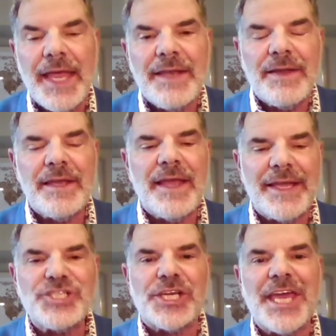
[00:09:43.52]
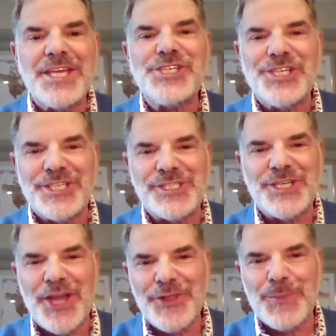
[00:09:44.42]
And education is
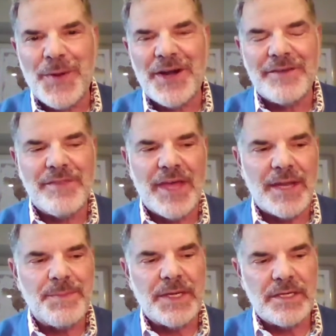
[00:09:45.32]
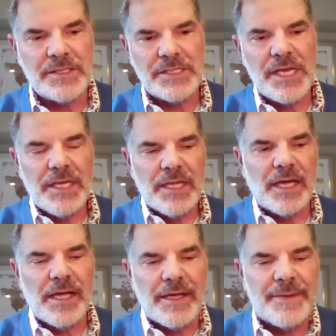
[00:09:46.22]
another part of that, because
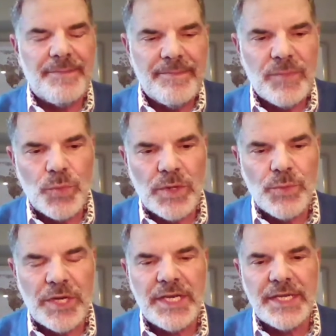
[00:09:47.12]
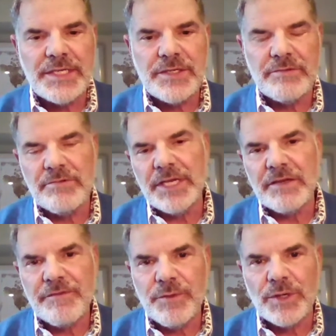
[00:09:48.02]
we need to
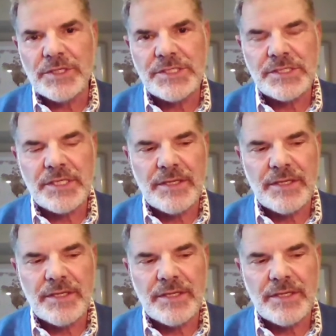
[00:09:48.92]
reinforce